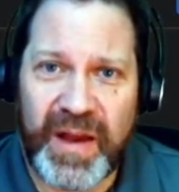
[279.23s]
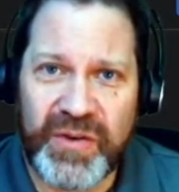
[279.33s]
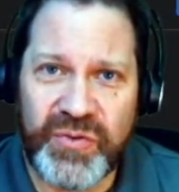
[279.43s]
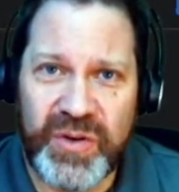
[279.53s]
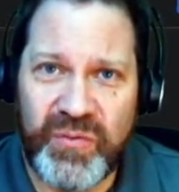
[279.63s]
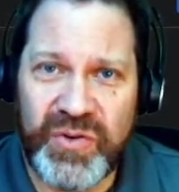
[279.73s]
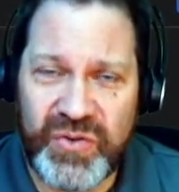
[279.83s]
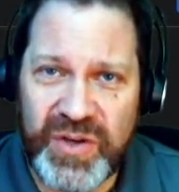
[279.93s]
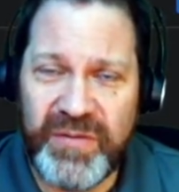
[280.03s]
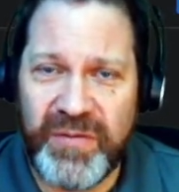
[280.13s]
actually
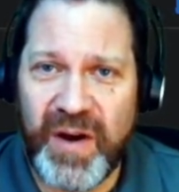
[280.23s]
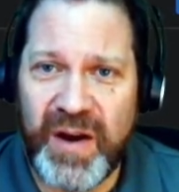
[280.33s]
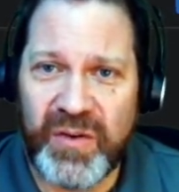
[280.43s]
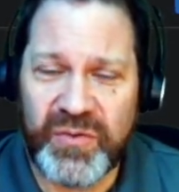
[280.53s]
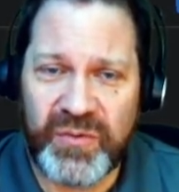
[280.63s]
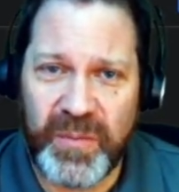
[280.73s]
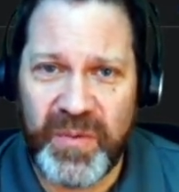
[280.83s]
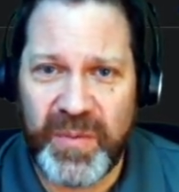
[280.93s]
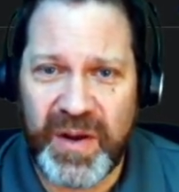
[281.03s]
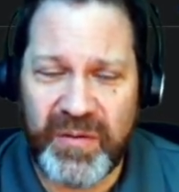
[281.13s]
receive files from the
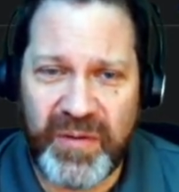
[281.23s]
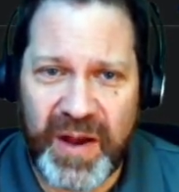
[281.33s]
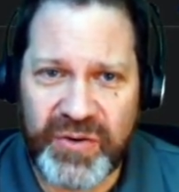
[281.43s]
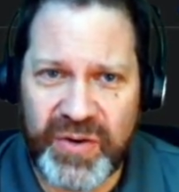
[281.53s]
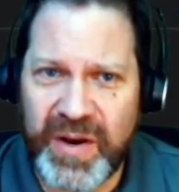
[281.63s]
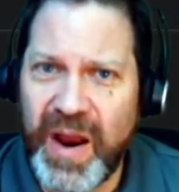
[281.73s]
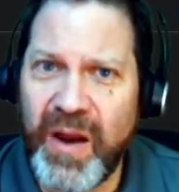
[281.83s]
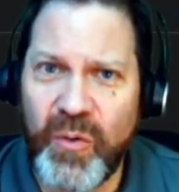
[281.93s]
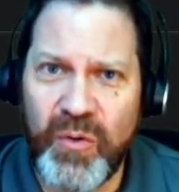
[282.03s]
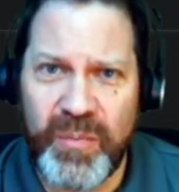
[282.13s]
manufacturer. Now, not
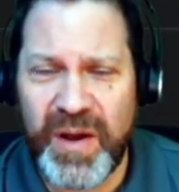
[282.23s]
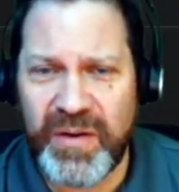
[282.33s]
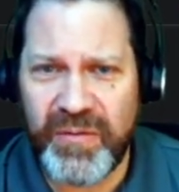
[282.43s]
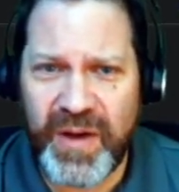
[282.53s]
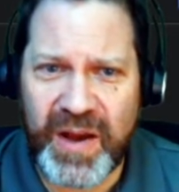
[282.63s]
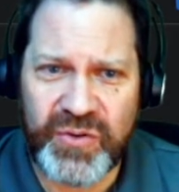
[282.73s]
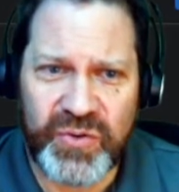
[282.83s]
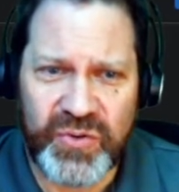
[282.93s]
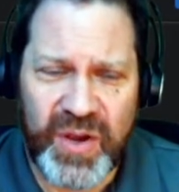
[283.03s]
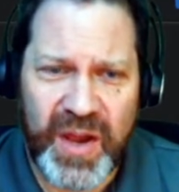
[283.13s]
all
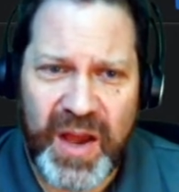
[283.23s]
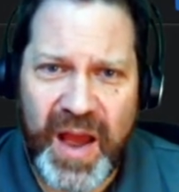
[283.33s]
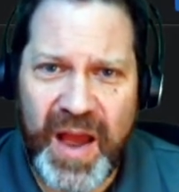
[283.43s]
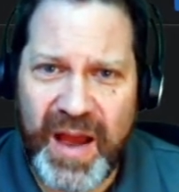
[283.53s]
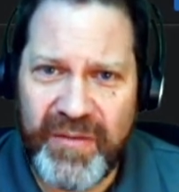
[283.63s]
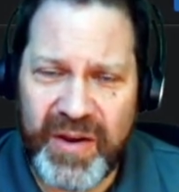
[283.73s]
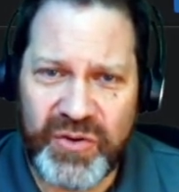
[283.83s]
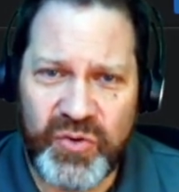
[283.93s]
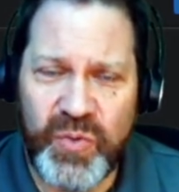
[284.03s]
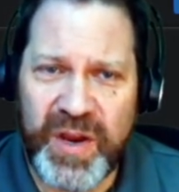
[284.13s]
manufacturers have a
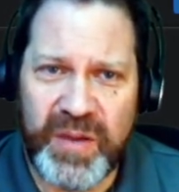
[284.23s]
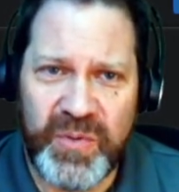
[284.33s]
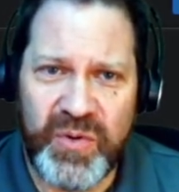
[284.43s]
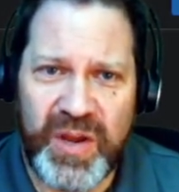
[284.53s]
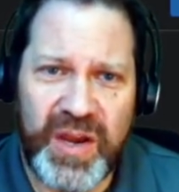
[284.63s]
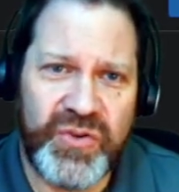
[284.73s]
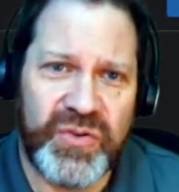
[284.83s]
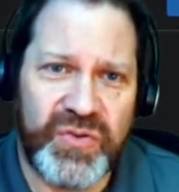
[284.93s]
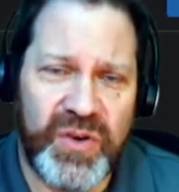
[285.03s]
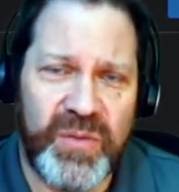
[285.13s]
two-way communication.
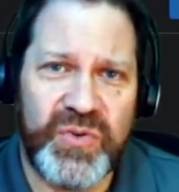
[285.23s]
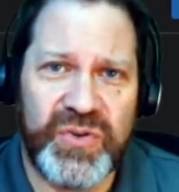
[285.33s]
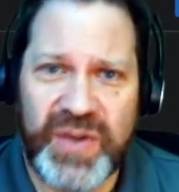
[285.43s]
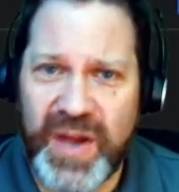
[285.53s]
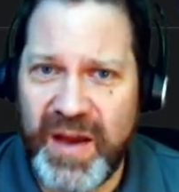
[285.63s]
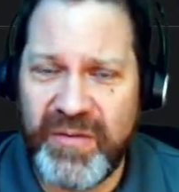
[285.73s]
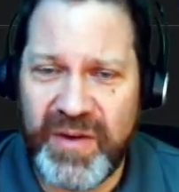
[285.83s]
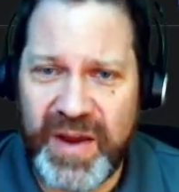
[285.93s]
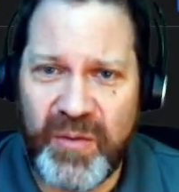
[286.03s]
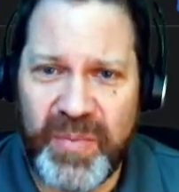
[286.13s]
Some just have an
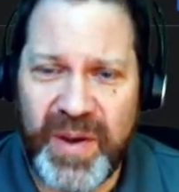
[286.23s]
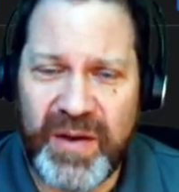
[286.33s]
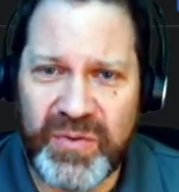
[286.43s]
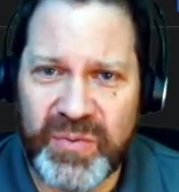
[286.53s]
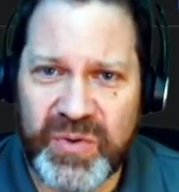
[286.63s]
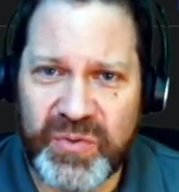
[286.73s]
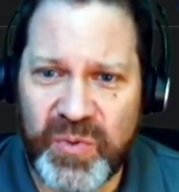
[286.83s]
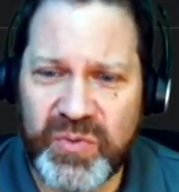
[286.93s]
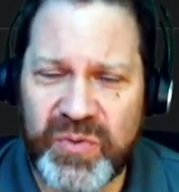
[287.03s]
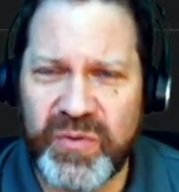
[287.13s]
outbound, which
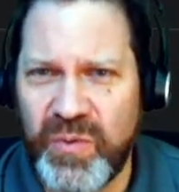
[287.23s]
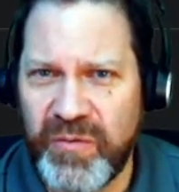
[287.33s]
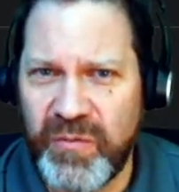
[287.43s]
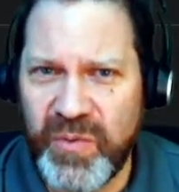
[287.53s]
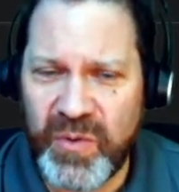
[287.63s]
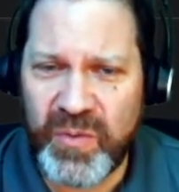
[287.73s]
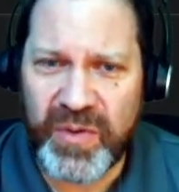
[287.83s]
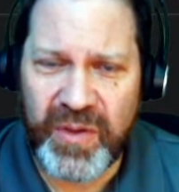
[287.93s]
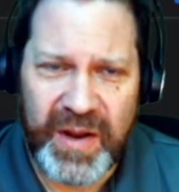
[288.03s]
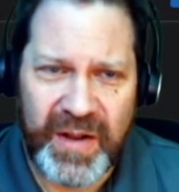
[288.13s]
most of you are familiar with.
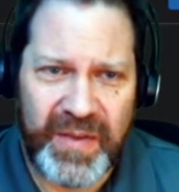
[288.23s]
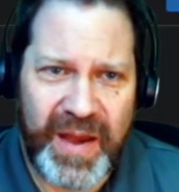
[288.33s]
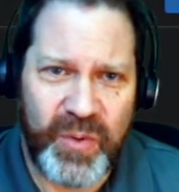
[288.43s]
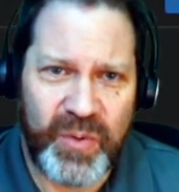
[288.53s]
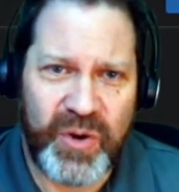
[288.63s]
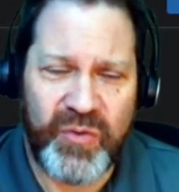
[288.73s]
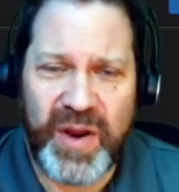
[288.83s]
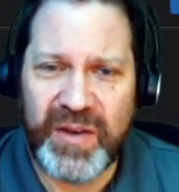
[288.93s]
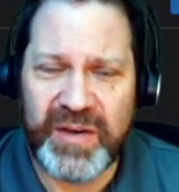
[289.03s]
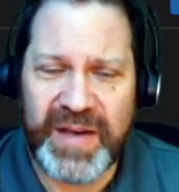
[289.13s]
That would create
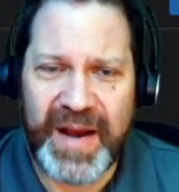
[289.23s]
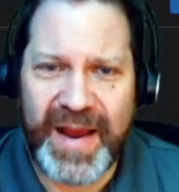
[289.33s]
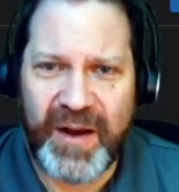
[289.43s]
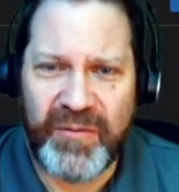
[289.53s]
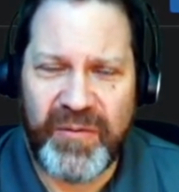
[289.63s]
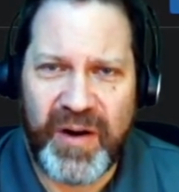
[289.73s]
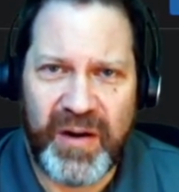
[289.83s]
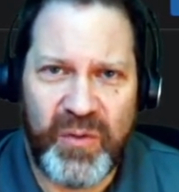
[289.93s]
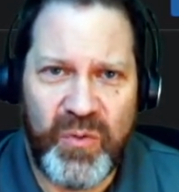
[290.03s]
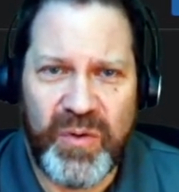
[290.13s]
the .out file
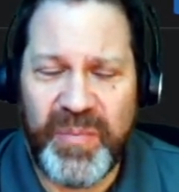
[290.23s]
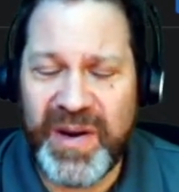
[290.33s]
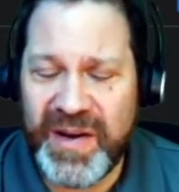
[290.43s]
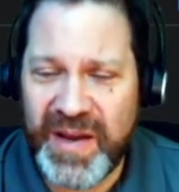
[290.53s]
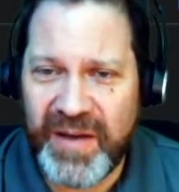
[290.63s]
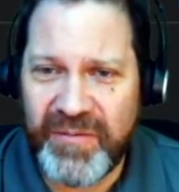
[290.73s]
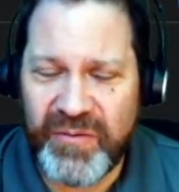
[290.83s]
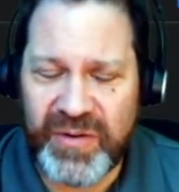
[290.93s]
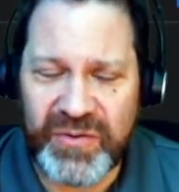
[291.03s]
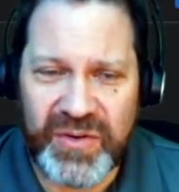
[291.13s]
or a PDF, for
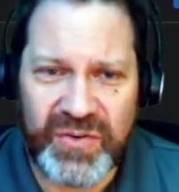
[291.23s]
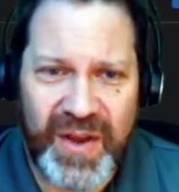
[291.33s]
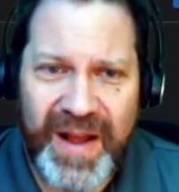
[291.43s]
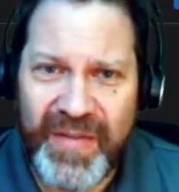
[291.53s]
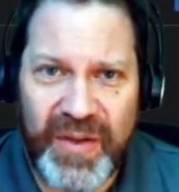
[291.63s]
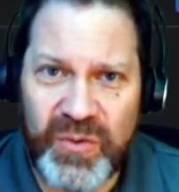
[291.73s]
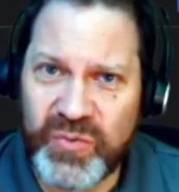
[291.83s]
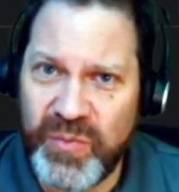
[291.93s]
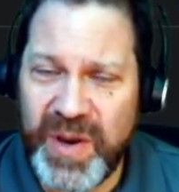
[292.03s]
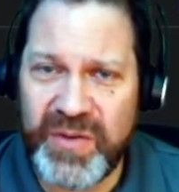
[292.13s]
instance. Those
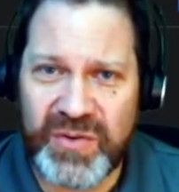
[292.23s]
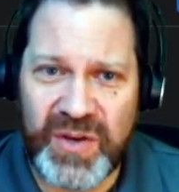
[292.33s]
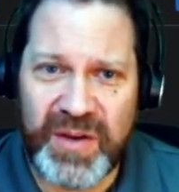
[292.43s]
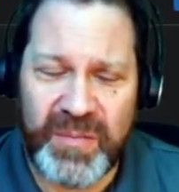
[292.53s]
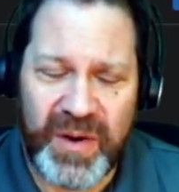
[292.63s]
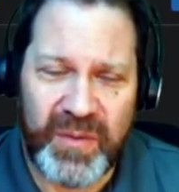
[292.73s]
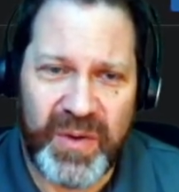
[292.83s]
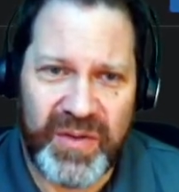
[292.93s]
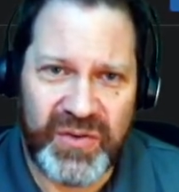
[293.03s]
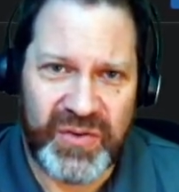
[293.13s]
remain the same, by the way.
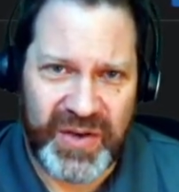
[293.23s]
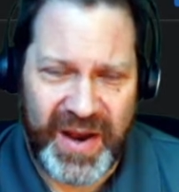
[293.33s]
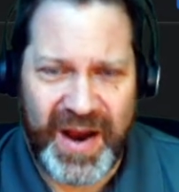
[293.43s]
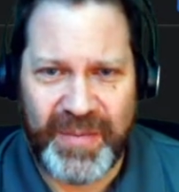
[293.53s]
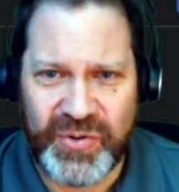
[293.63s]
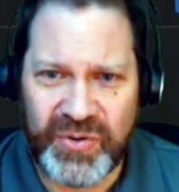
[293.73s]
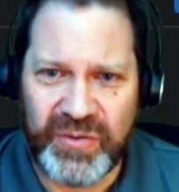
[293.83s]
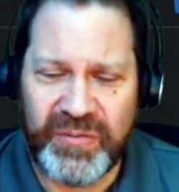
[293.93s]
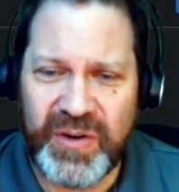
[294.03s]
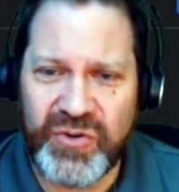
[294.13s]
This is an optional
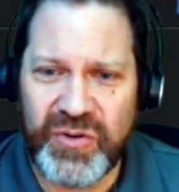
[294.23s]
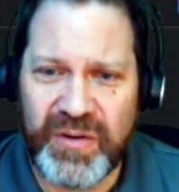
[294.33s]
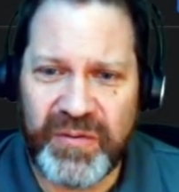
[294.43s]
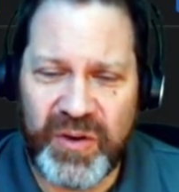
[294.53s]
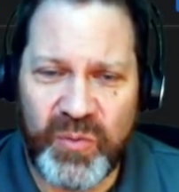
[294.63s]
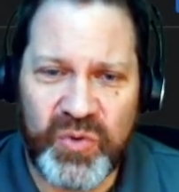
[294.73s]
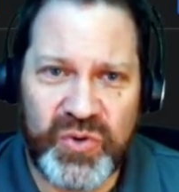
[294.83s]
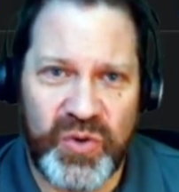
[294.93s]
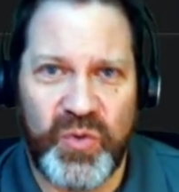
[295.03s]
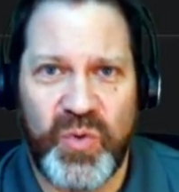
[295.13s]
feature if you
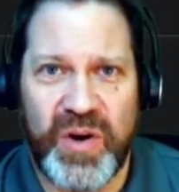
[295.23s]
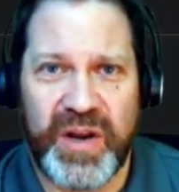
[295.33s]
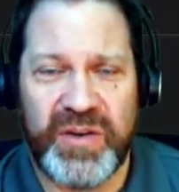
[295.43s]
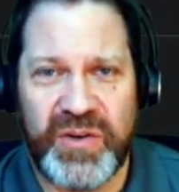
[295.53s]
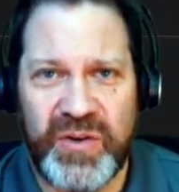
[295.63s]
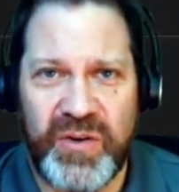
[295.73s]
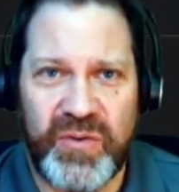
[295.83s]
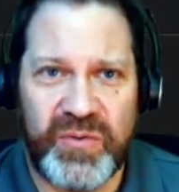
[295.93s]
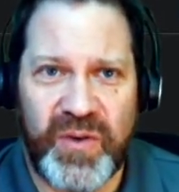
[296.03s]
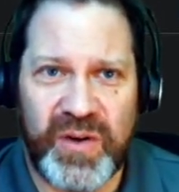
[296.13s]
still want to continue to
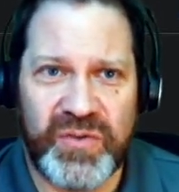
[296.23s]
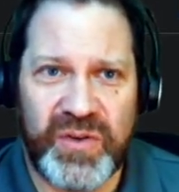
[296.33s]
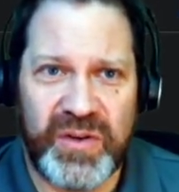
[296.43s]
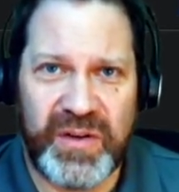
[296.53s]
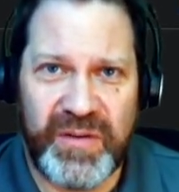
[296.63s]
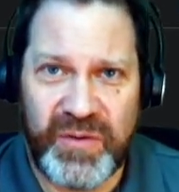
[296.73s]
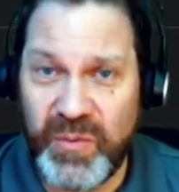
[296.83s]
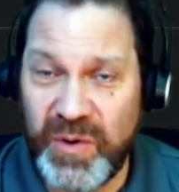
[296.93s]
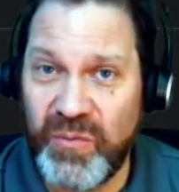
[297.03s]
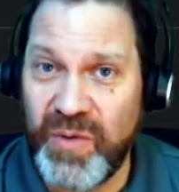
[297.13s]
use FileZilla, even though we
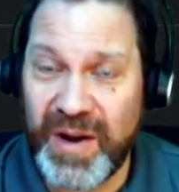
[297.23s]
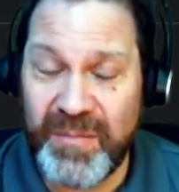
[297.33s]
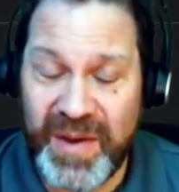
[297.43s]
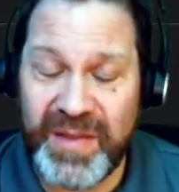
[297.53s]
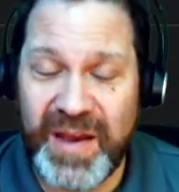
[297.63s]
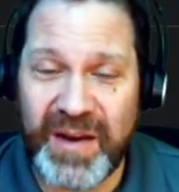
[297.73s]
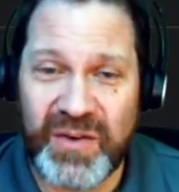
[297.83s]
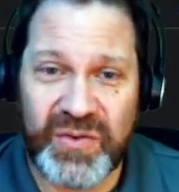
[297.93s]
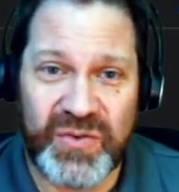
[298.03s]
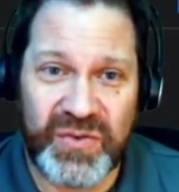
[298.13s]
don't recommend that
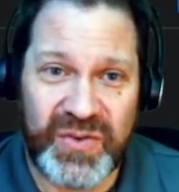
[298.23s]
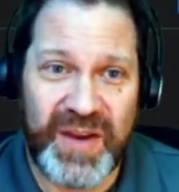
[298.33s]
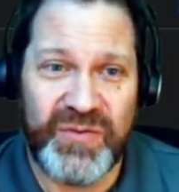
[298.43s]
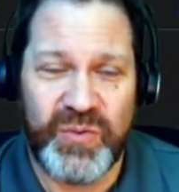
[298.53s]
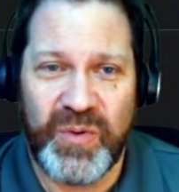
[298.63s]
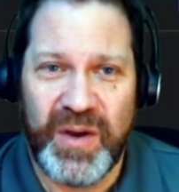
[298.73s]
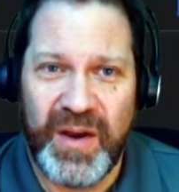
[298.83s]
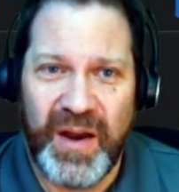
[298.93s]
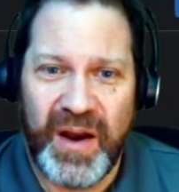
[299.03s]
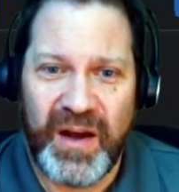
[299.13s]
because it saves you
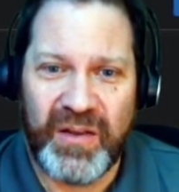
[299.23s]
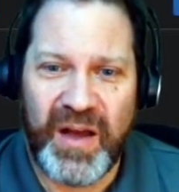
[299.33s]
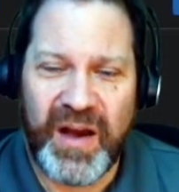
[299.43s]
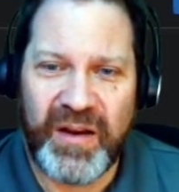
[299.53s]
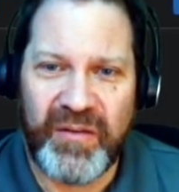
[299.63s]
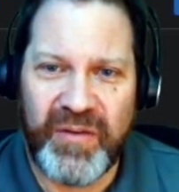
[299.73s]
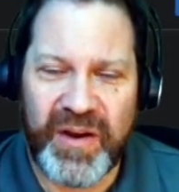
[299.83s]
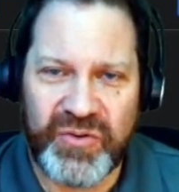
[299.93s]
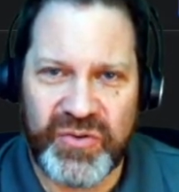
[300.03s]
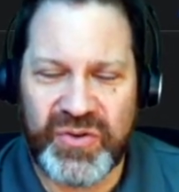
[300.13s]
a lot of
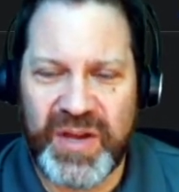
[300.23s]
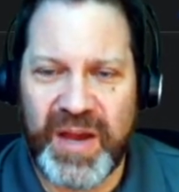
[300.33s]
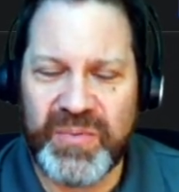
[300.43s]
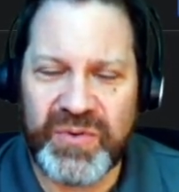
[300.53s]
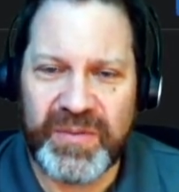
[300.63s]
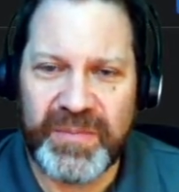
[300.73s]
extra steps